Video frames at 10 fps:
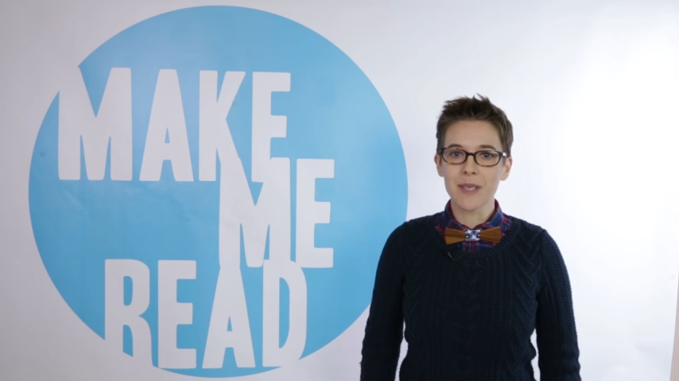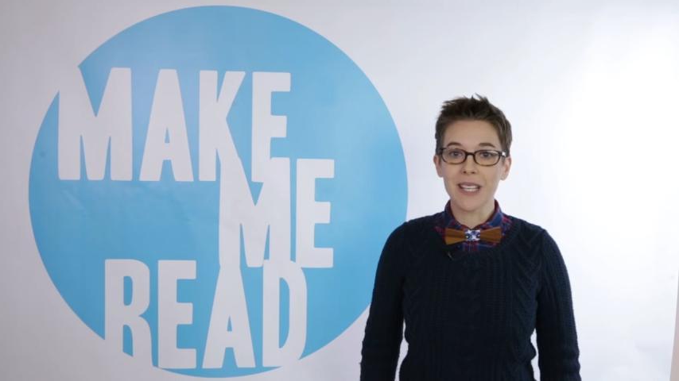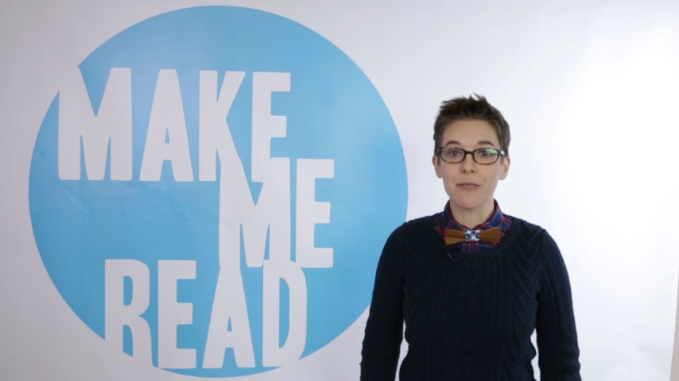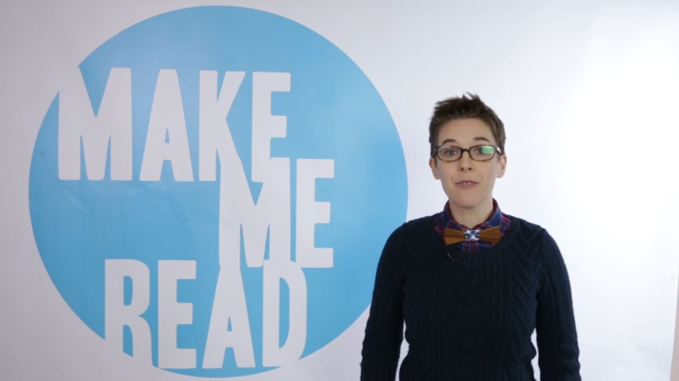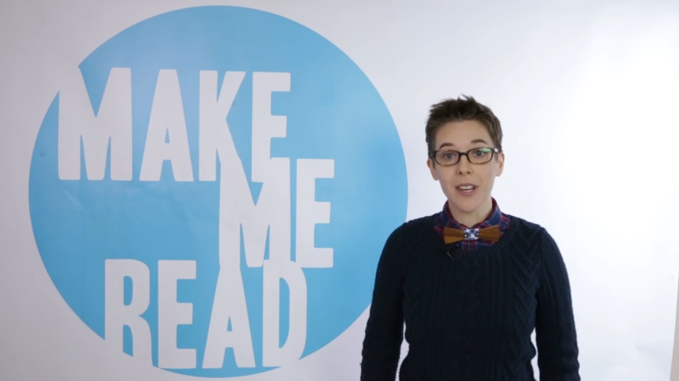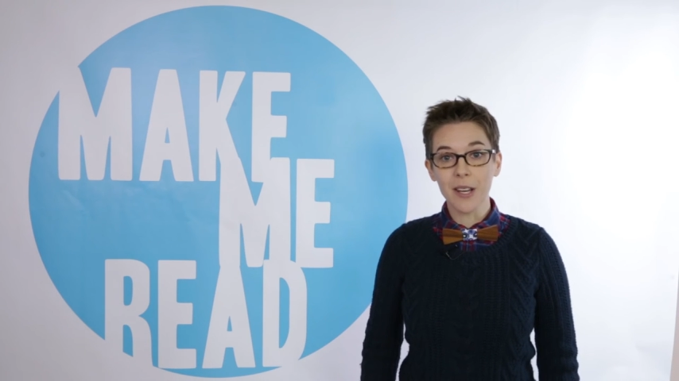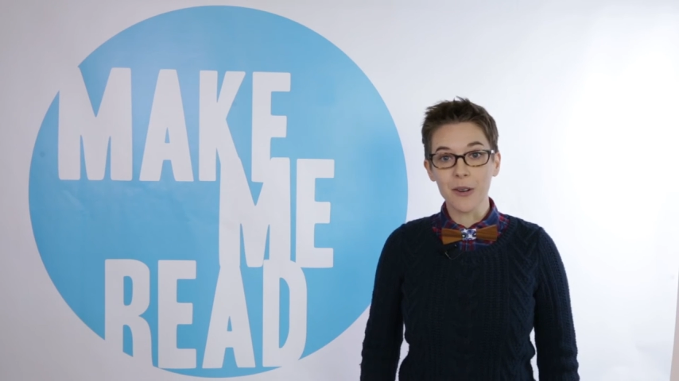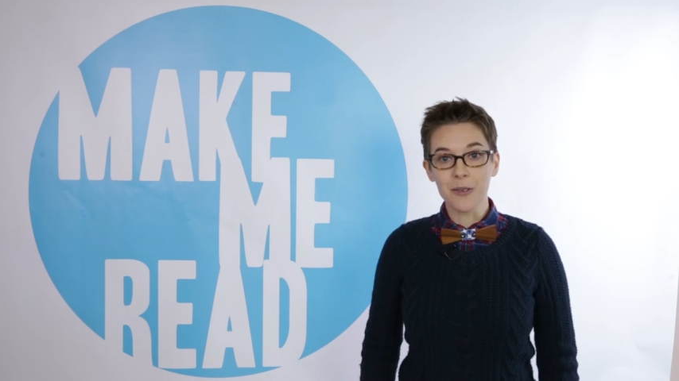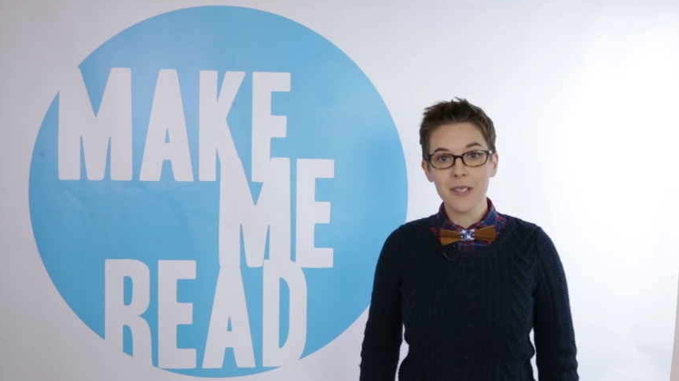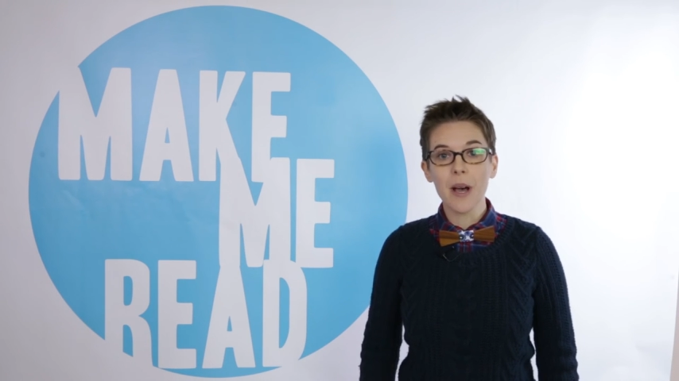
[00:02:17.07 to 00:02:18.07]
to get
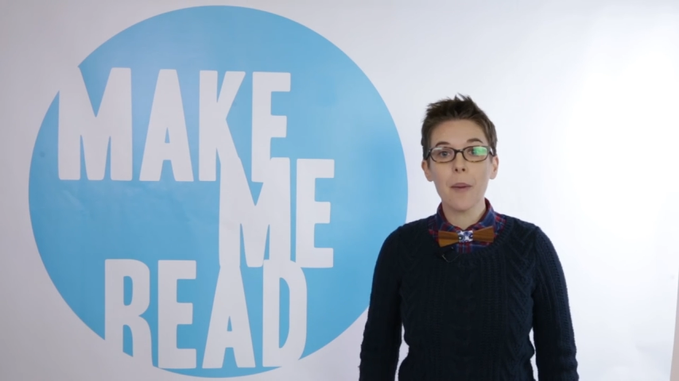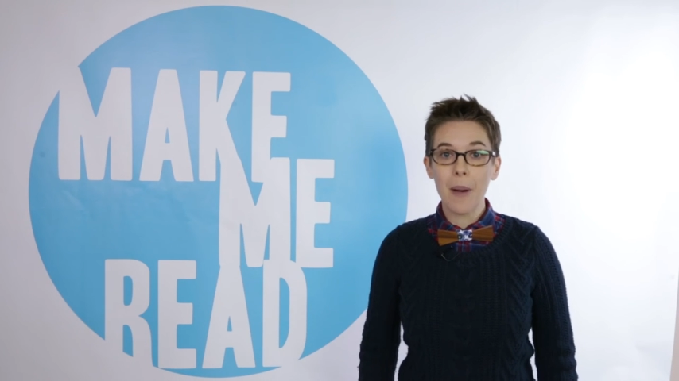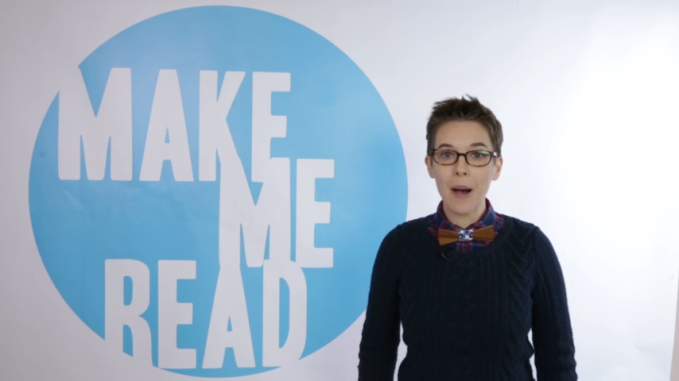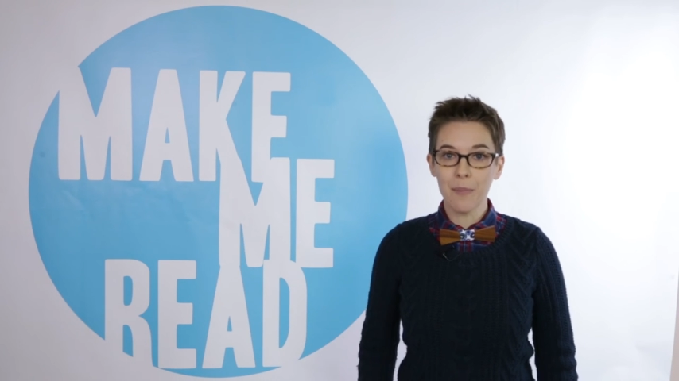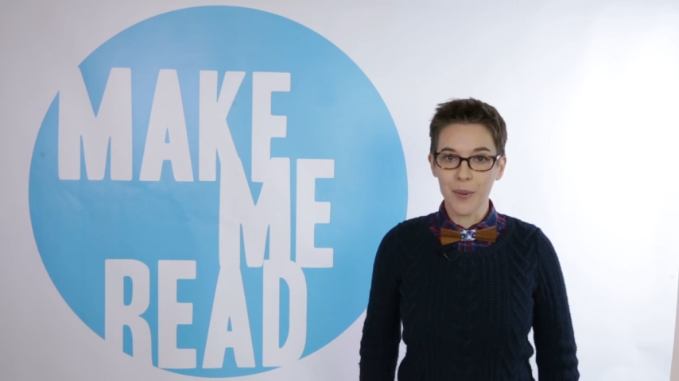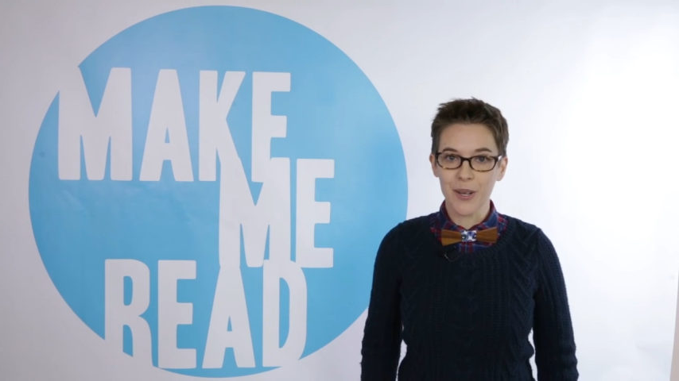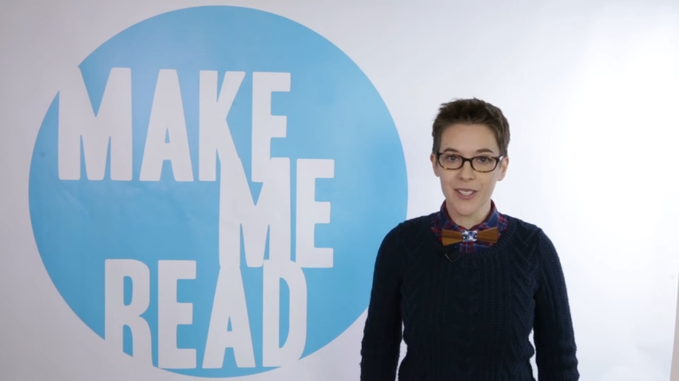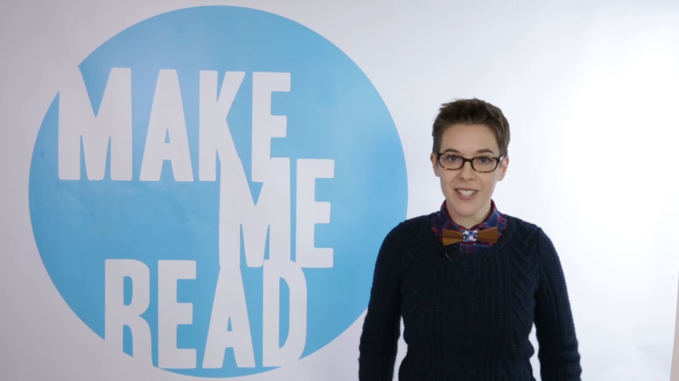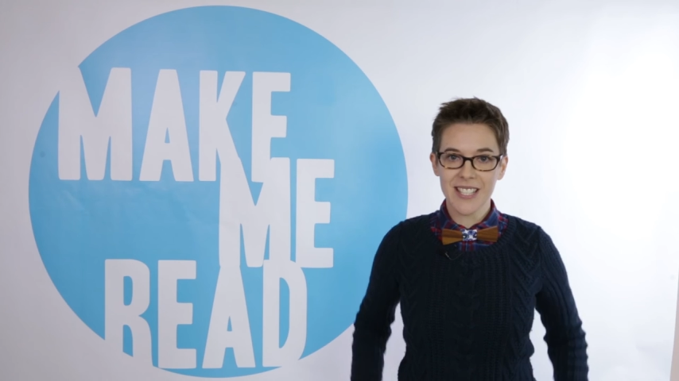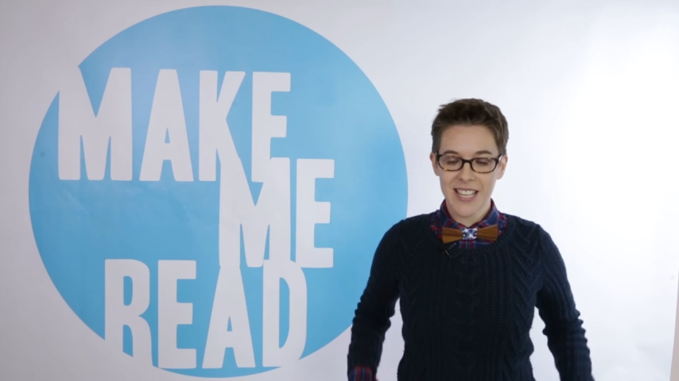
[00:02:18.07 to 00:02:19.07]
videos about
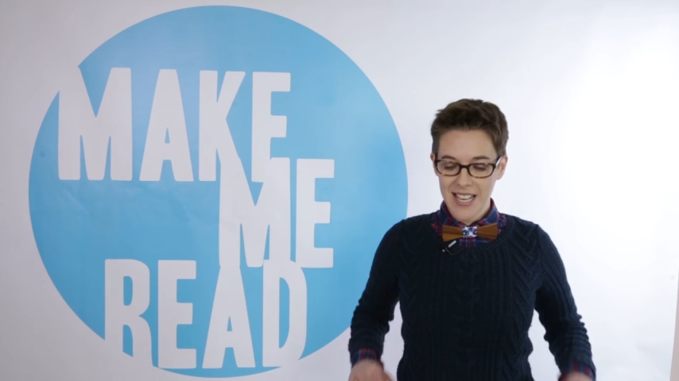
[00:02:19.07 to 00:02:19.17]
books?